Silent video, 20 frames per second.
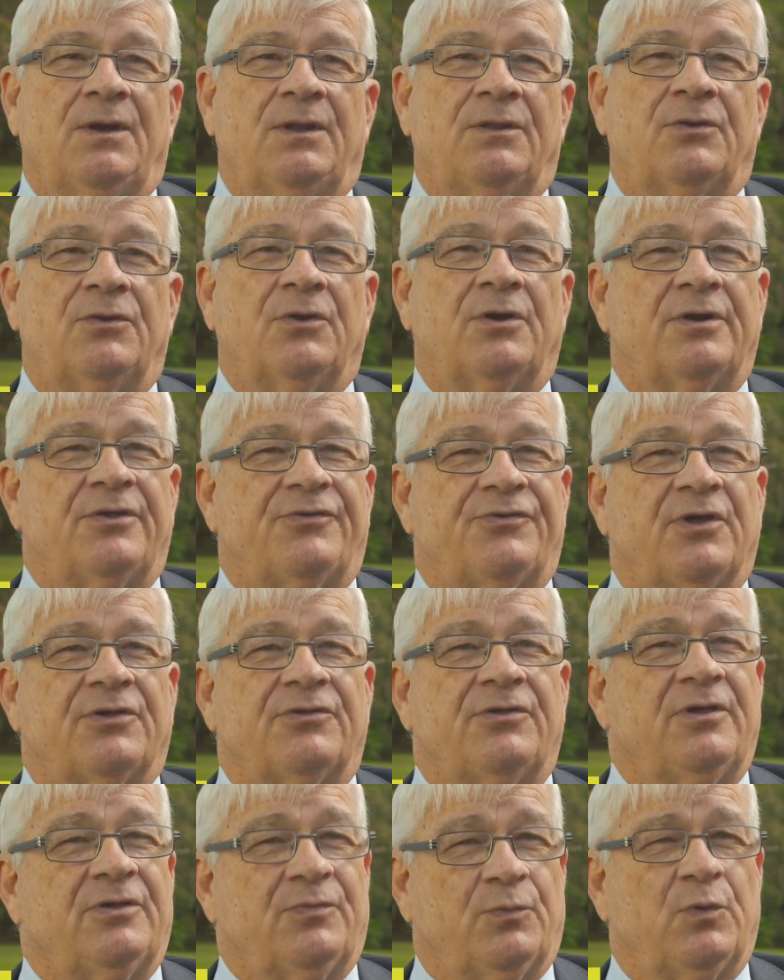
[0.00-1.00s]
In the
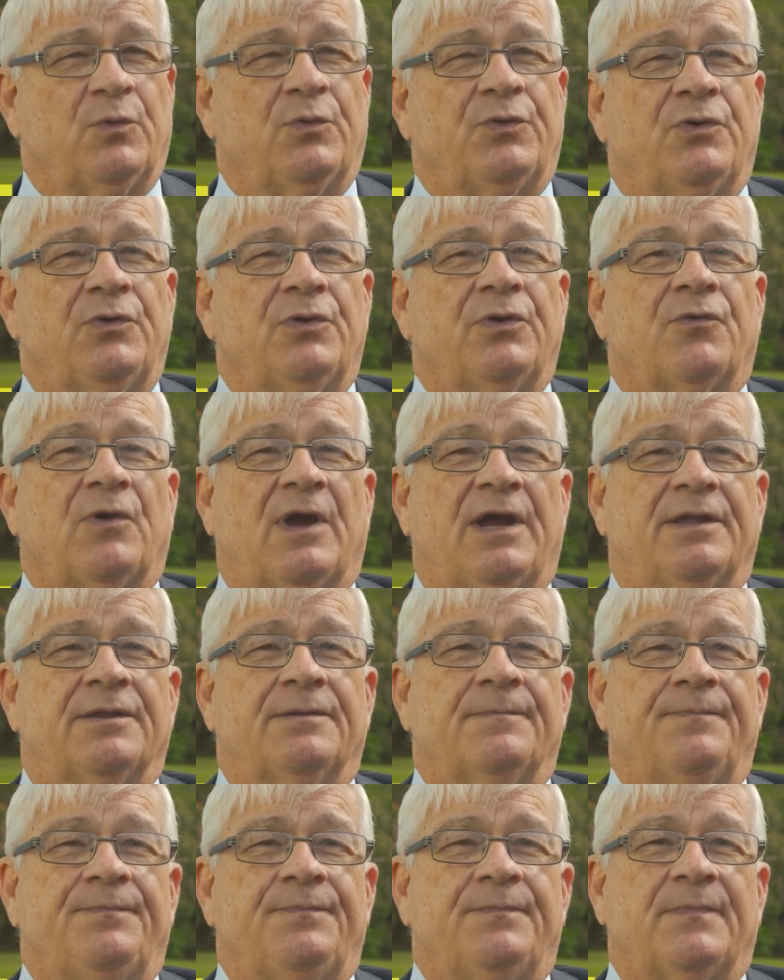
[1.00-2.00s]
1960s, we were doing great.
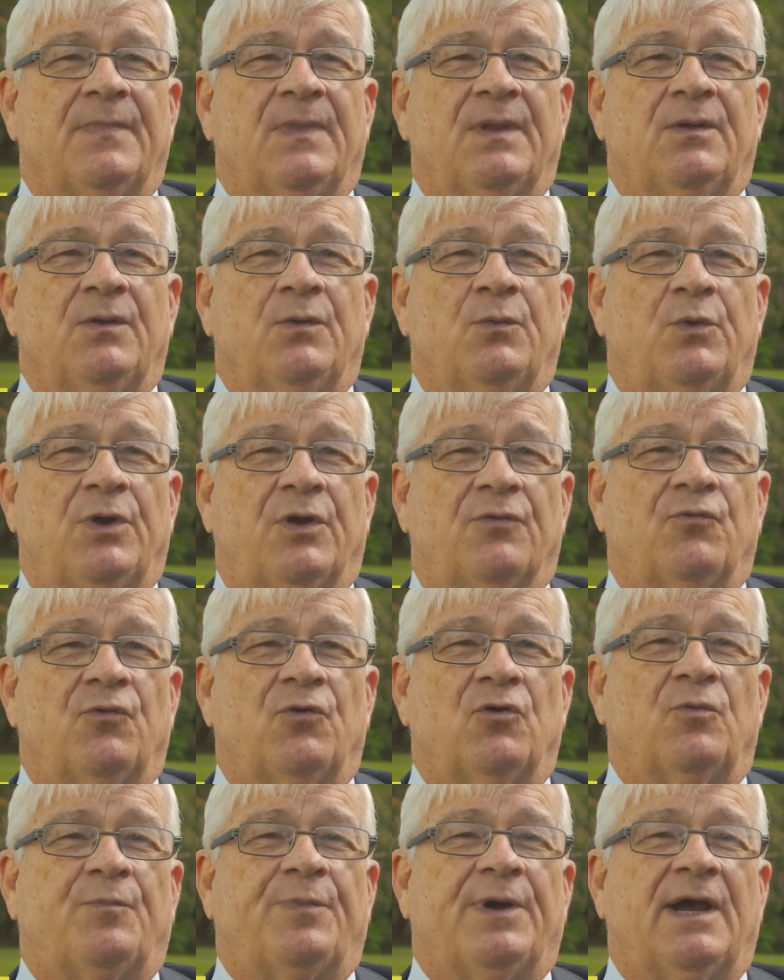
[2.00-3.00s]
We had
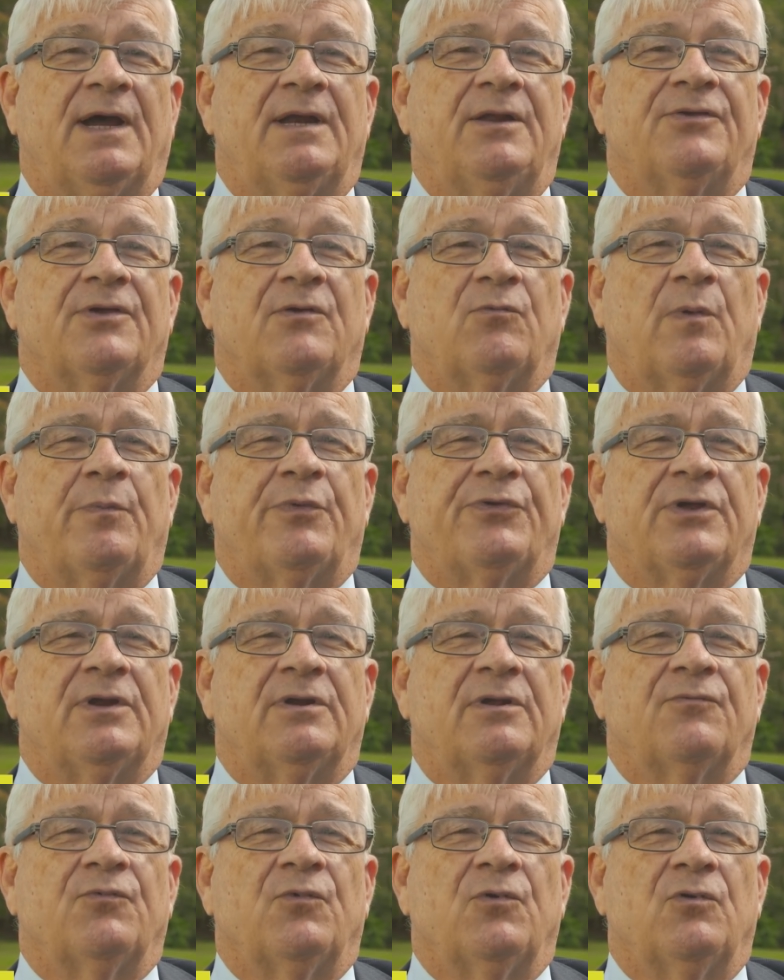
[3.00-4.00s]
rural parties that
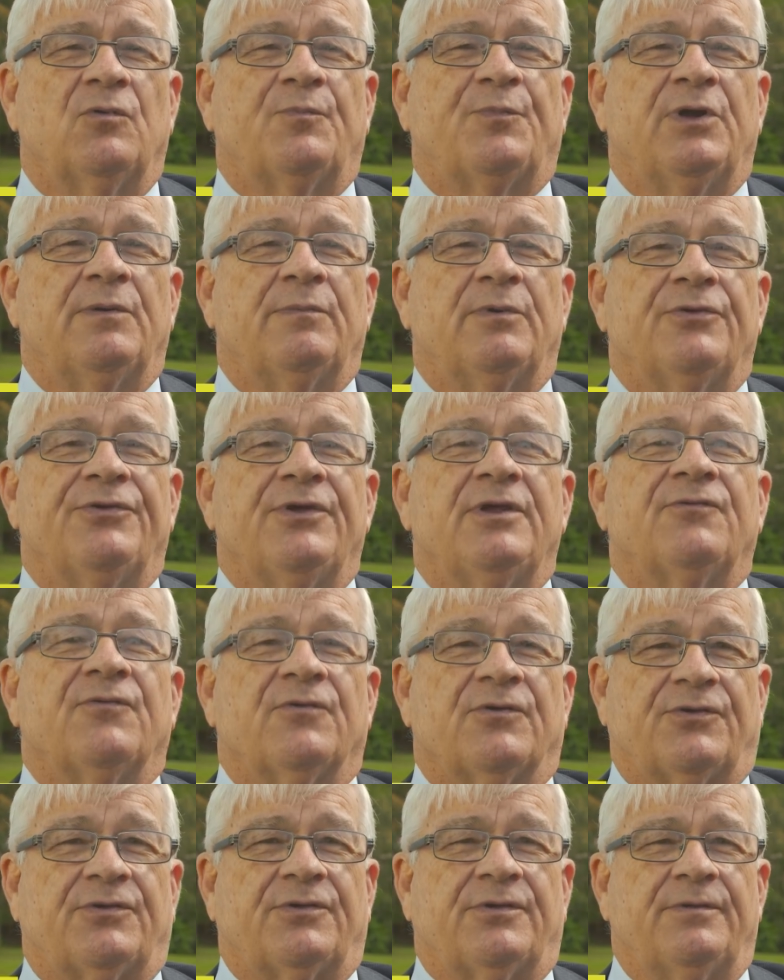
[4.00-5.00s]
represented rural people's
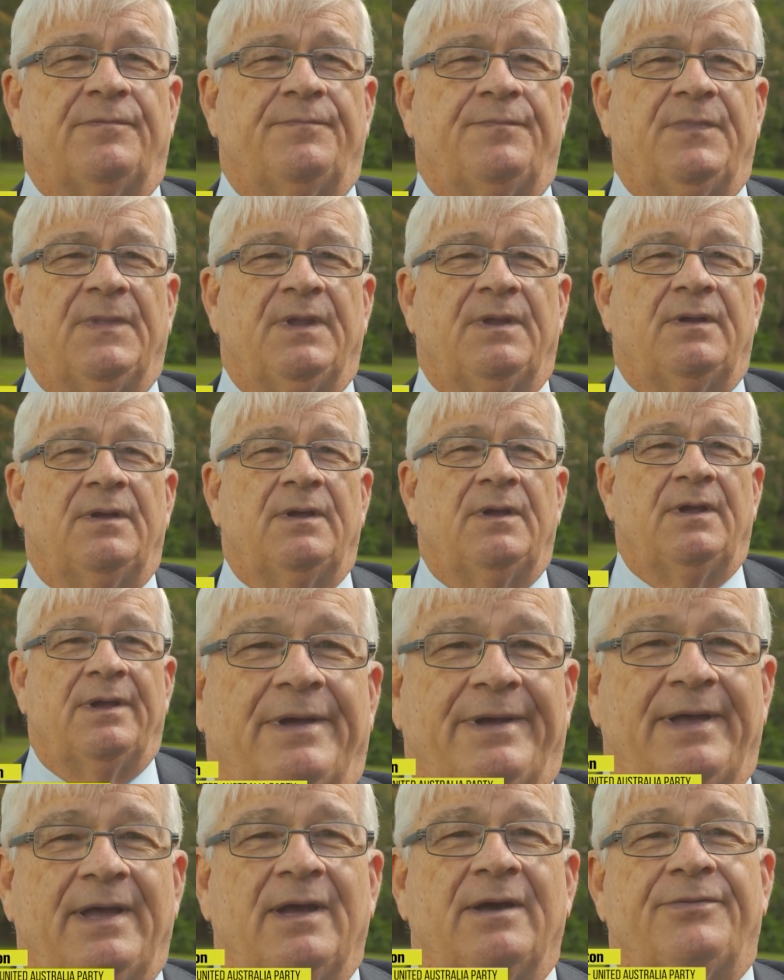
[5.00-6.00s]
interests.
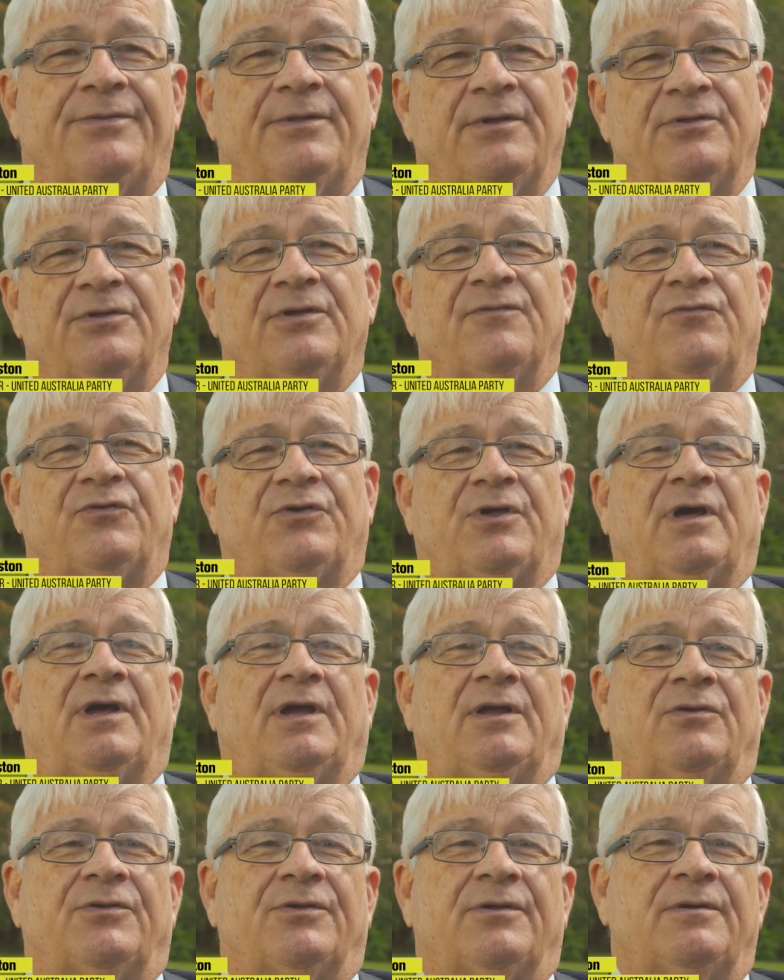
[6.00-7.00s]
How things have
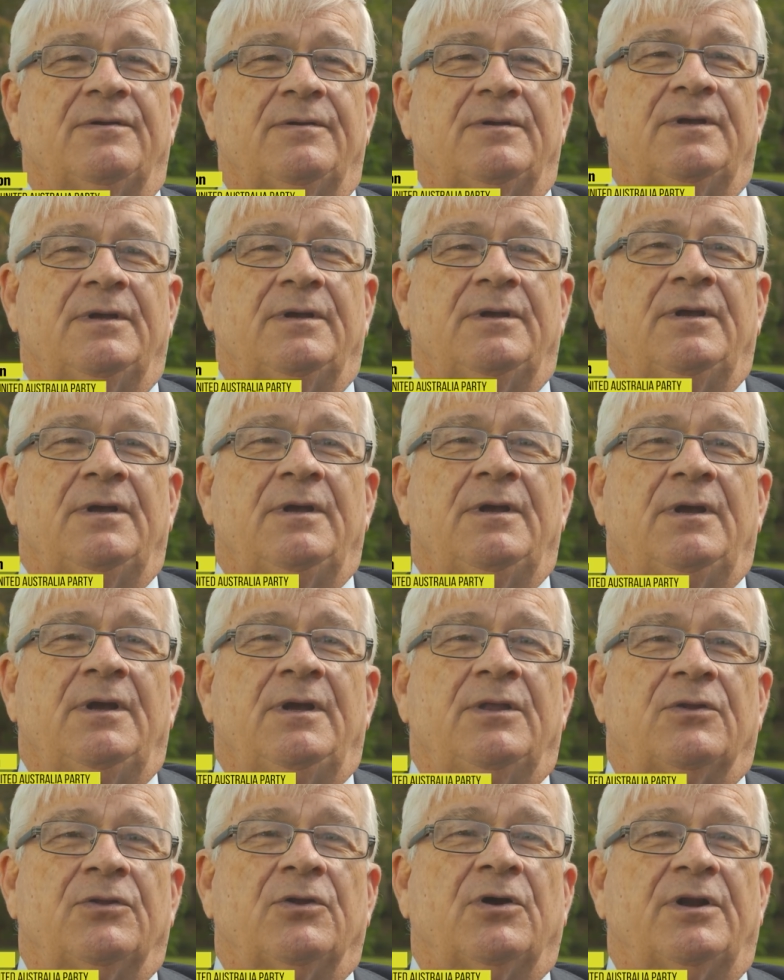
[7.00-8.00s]
changed.
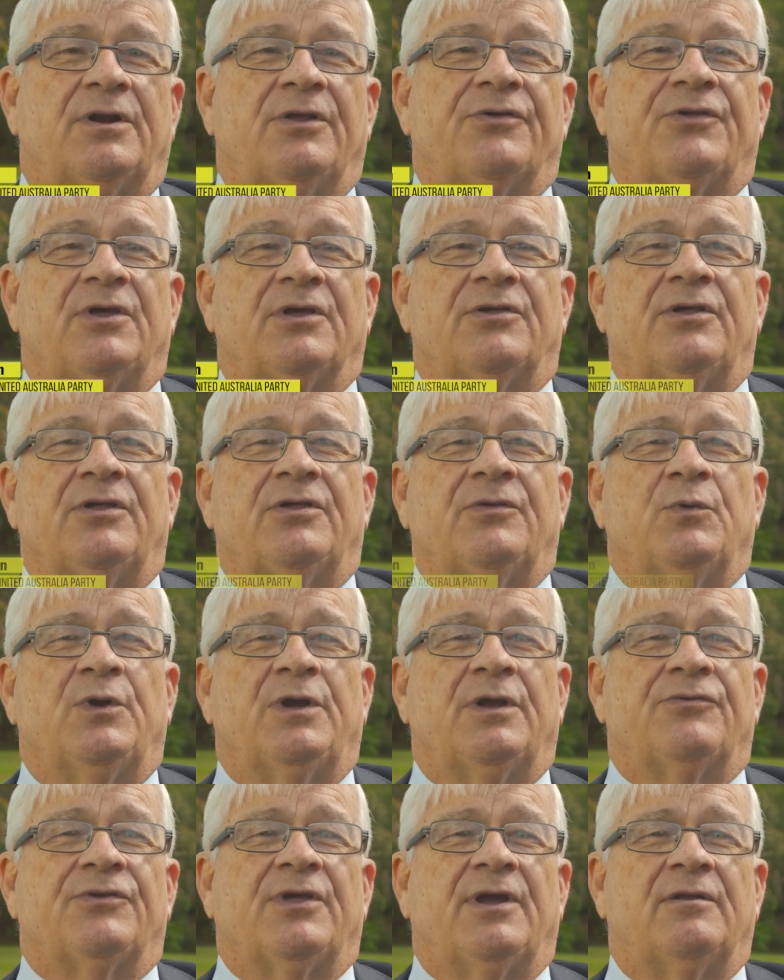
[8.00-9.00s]
In the 1960s,
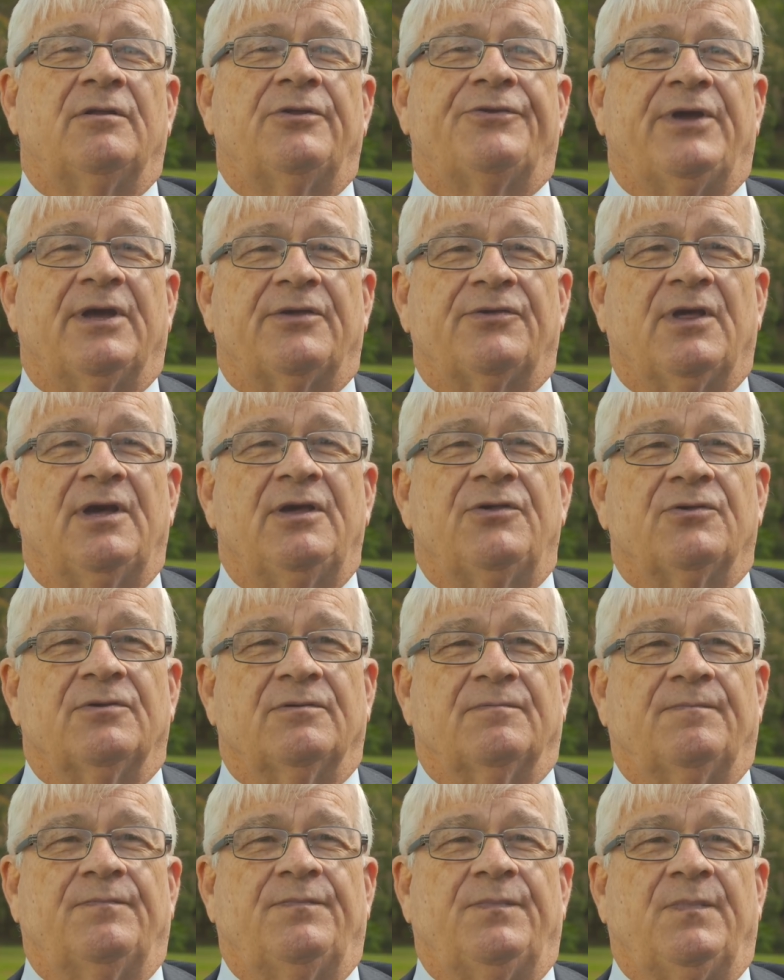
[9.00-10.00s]
we had zonal taxation.